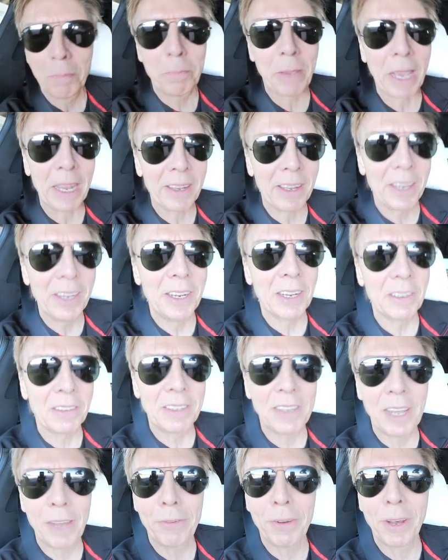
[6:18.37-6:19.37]
band leader
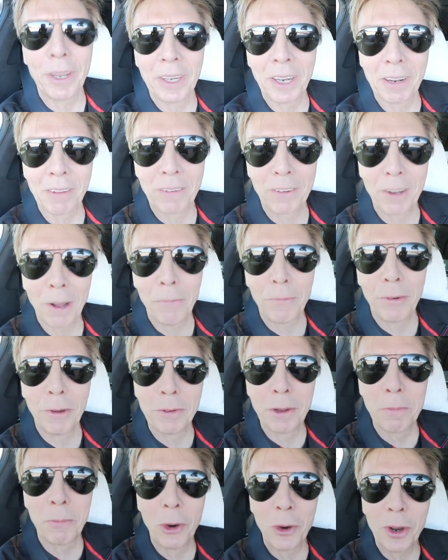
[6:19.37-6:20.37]
Stefan got stopped
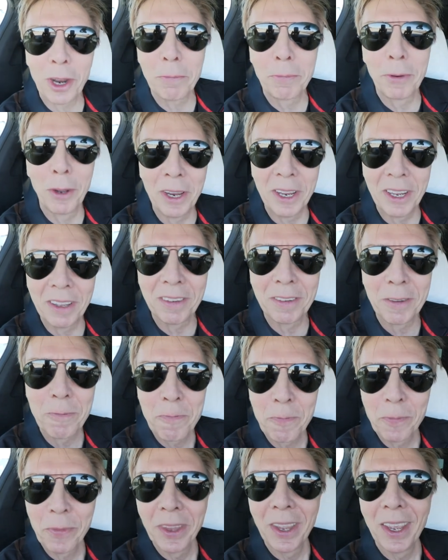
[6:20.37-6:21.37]
from the border police
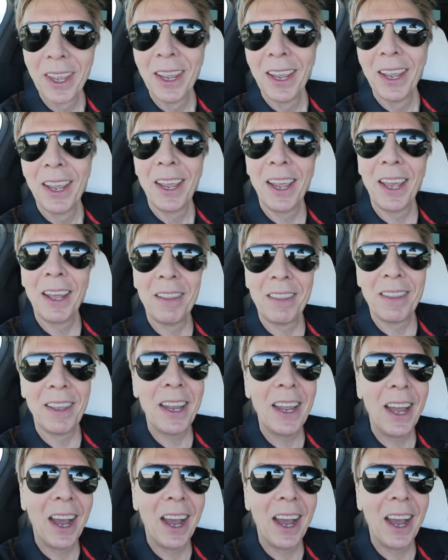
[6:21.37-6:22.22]
and there